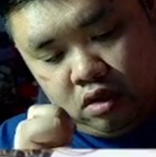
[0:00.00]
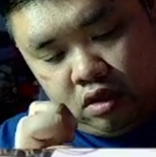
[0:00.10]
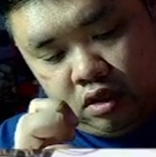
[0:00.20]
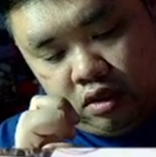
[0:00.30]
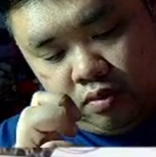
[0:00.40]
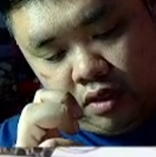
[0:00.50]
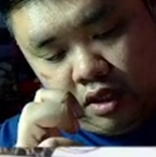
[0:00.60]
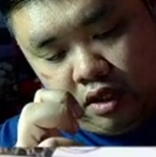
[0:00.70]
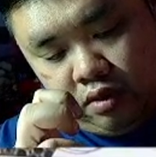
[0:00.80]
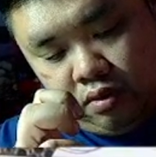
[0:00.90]
this is what I
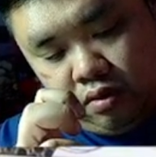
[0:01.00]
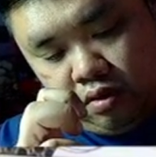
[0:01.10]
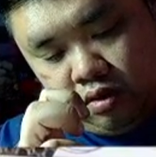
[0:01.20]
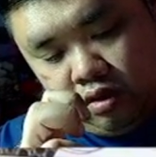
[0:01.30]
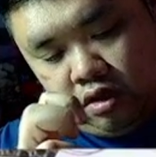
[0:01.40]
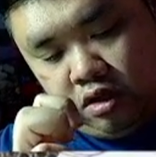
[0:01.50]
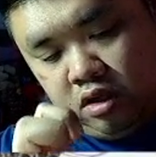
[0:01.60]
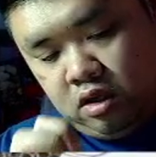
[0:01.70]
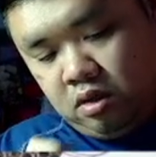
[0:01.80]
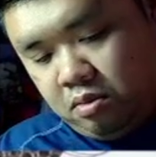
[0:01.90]
do.
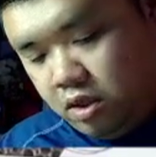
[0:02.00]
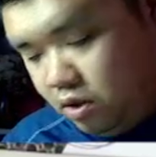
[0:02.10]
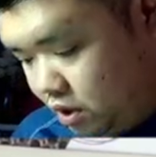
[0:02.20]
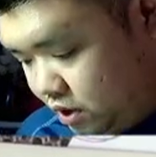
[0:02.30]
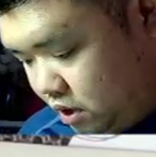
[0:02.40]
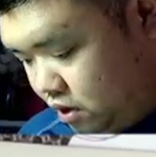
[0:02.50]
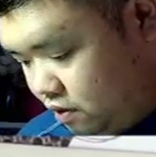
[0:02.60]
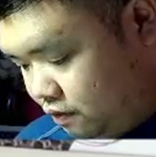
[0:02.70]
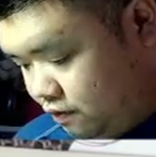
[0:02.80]
Peel this off.